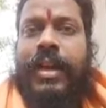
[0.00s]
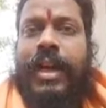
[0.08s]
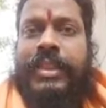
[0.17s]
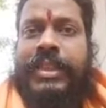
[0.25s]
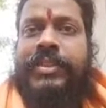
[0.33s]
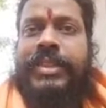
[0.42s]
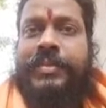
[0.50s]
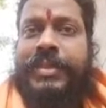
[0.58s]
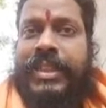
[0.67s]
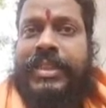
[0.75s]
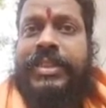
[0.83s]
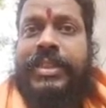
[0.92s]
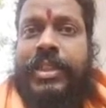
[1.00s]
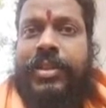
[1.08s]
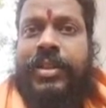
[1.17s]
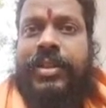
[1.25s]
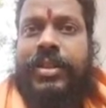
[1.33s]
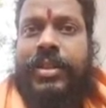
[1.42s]
achieve some success in
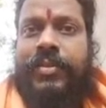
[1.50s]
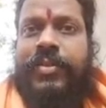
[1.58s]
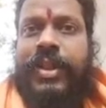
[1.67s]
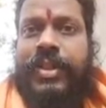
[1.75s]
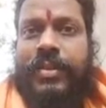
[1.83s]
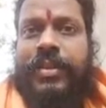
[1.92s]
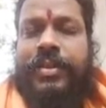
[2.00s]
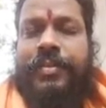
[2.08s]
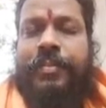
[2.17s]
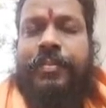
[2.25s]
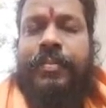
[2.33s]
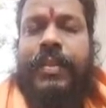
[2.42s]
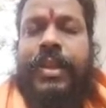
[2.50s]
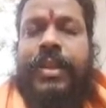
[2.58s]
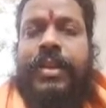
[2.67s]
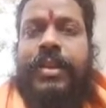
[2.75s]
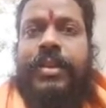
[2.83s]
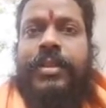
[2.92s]
your work.
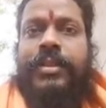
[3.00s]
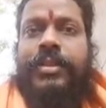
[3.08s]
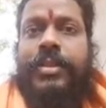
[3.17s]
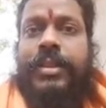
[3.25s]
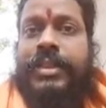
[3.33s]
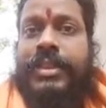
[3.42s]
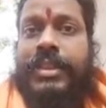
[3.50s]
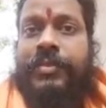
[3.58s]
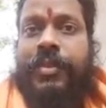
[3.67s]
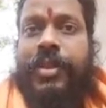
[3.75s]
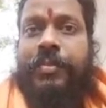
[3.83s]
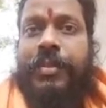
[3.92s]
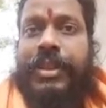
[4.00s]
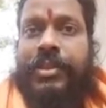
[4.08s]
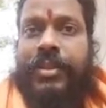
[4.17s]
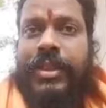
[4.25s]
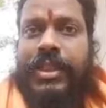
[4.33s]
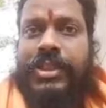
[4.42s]
So this is for
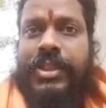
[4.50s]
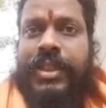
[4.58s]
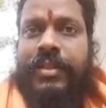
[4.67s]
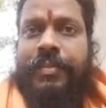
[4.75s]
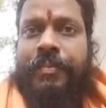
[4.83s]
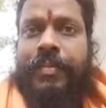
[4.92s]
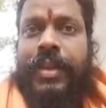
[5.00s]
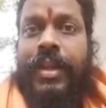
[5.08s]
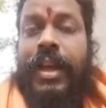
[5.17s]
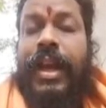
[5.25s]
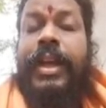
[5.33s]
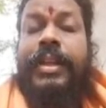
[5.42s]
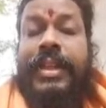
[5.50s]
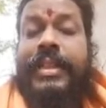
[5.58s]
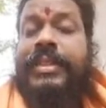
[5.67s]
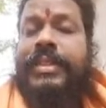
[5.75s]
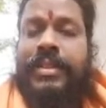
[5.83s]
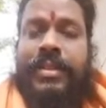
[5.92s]
Mithun Rashi. And
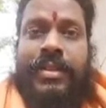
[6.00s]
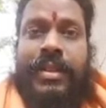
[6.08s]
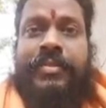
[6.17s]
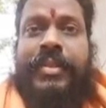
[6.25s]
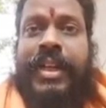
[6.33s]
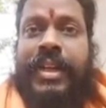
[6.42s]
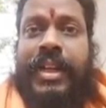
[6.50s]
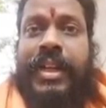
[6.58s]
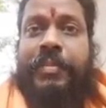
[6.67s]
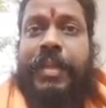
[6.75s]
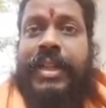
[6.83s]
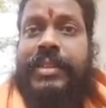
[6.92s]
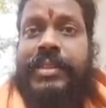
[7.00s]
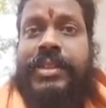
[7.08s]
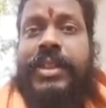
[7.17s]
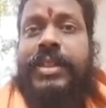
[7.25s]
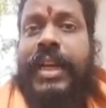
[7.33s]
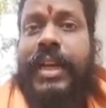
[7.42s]
yes, if they are running a bad
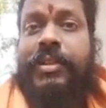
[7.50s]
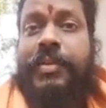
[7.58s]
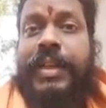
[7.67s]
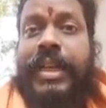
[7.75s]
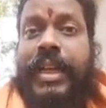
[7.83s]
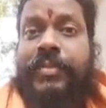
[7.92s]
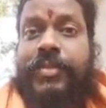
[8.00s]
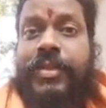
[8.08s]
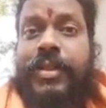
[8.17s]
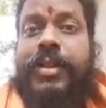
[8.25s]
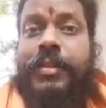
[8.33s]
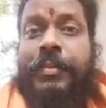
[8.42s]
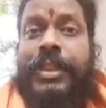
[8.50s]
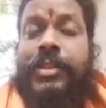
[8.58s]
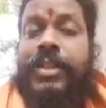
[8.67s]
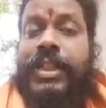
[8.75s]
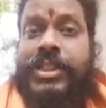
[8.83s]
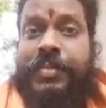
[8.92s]
dasha, they have to be careful.
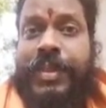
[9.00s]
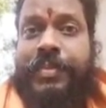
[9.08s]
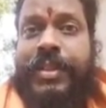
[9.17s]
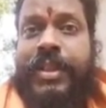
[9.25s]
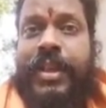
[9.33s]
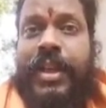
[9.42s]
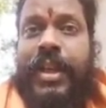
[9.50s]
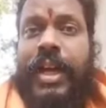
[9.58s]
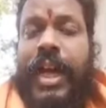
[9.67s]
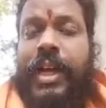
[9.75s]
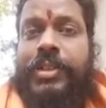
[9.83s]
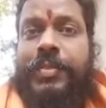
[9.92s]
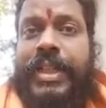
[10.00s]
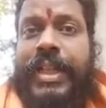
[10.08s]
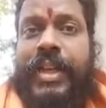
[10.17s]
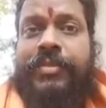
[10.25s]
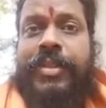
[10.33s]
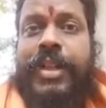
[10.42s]
Mithun Rashi people have to be
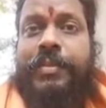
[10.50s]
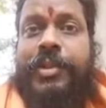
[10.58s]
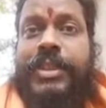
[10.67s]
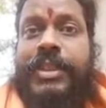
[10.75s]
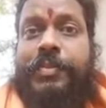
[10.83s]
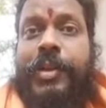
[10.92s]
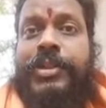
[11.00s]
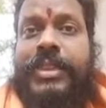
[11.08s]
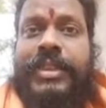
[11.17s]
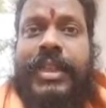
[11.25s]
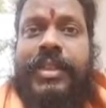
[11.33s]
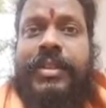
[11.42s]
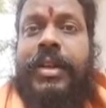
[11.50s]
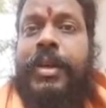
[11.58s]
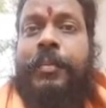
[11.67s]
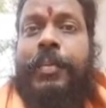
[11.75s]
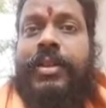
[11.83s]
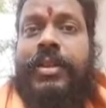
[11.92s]
careful about the spouse's health,
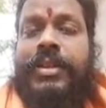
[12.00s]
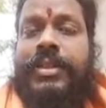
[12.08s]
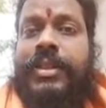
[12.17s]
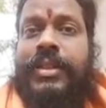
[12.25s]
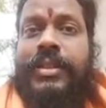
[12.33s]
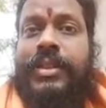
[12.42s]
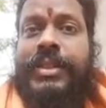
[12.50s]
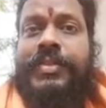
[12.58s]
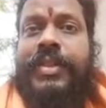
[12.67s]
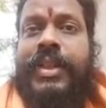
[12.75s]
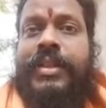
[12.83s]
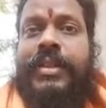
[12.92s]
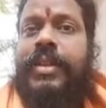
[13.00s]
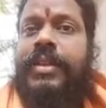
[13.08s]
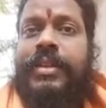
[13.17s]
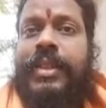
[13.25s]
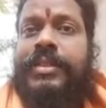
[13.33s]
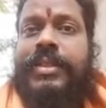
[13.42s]
because this week
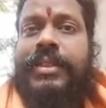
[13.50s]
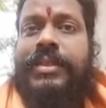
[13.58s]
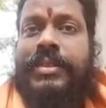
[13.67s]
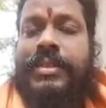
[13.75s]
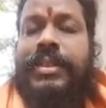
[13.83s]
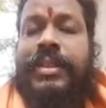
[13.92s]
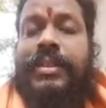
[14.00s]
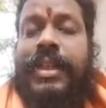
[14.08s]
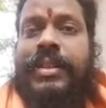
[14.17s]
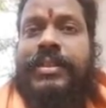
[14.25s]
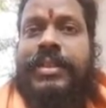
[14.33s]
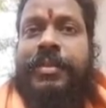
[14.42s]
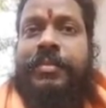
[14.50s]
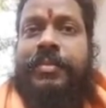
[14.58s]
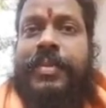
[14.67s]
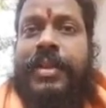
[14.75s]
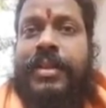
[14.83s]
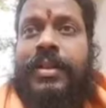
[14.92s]
there is
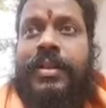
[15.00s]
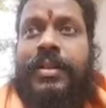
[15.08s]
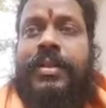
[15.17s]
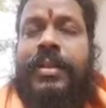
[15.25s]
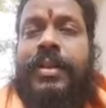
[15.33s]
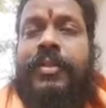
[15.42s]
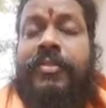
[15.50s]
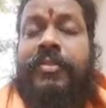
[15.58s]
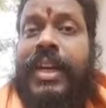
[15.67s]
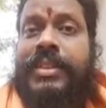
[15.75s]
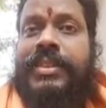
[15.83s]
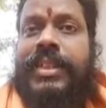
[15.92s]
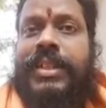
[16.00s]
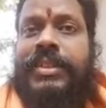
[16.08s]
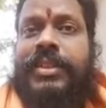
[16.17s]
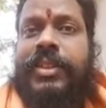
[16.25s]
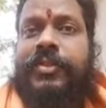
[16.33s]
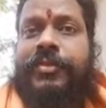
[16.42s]
some fair
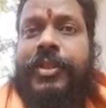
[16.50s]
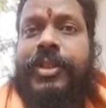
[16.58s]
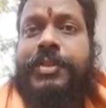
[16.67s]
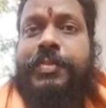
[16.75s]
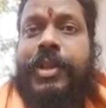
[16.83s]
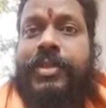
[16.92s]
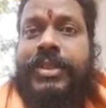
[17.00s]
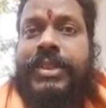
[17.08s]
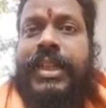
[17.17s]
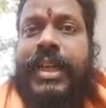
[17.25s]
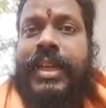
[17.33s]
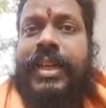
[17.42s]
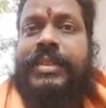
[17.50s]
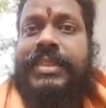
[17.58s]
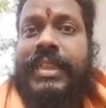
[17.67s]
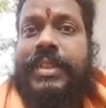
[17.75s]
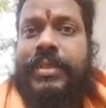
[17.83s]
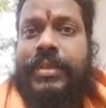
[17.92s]
chance of your spouse getting
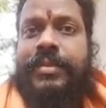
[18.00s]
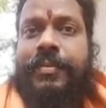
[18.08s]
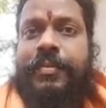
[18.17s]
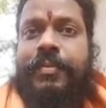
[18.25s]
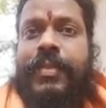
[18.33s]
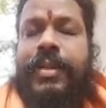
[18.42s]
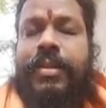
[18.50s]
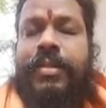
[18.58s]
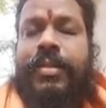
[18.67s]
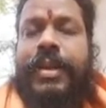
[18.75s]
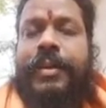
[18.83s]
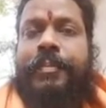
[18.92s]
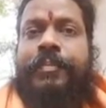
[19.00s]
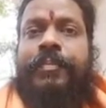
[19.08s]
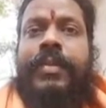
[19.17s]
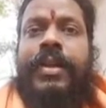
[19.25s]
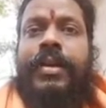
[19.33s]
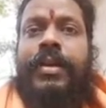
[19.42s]
sick. Okay.
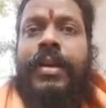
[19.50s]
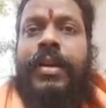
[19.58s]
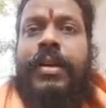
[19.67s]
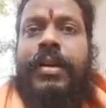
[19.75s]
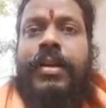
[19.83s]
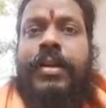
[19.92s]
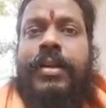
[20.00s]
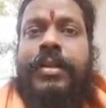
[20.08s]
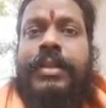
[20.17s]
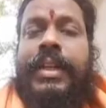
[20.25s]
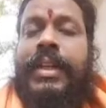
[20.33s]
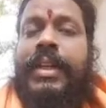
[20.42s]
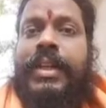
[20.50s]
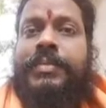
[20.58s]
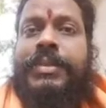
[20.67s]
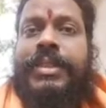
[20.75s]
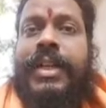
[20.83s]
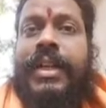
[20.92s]
Then
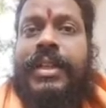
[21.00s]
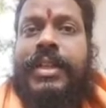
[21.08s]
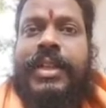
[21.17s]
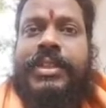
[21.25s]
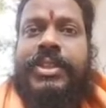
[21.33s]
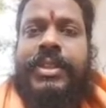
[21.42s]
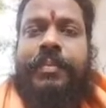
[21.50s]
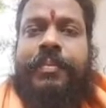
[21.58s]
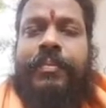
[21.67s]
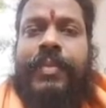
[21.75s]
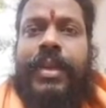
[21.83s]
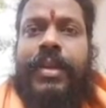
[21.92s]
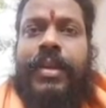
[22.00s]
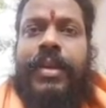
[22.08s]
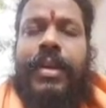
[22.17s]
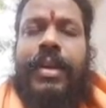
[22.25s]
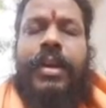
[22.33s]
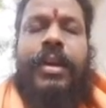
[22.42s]
comes Kark Rashi.
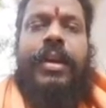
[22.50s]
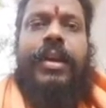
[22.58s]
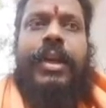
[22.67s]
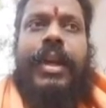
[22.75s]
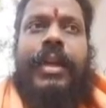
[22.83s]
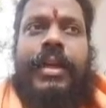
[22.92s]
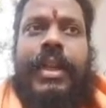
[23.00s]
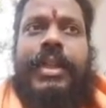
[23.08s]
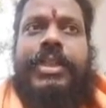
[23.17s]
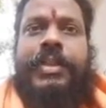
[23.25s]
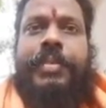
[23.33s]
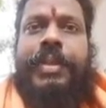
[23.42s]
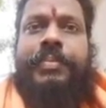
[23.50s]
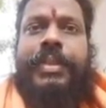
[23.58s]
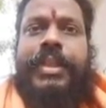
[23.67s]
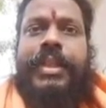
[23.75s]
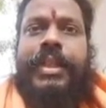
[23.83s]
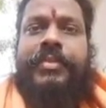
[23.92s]
Kark Rashi
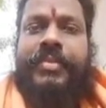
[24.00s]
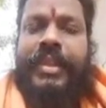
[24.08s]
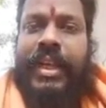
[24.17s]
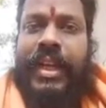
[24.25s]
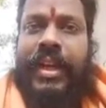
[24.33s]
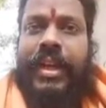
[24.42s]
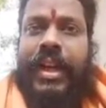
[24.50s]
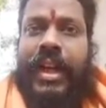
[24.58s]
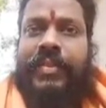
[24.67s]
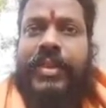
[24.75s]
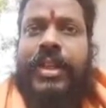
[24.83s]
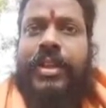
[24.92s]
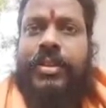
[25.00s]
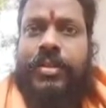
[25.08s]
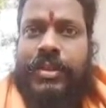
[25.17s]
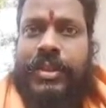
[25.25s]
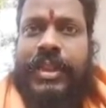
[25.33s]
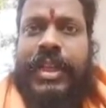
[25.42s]
people, if they are having a
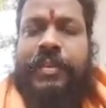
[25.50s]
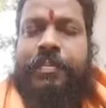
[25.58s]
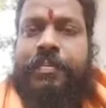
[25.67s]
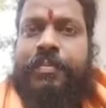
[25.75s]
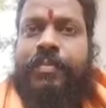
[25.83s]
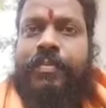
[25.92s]
good time,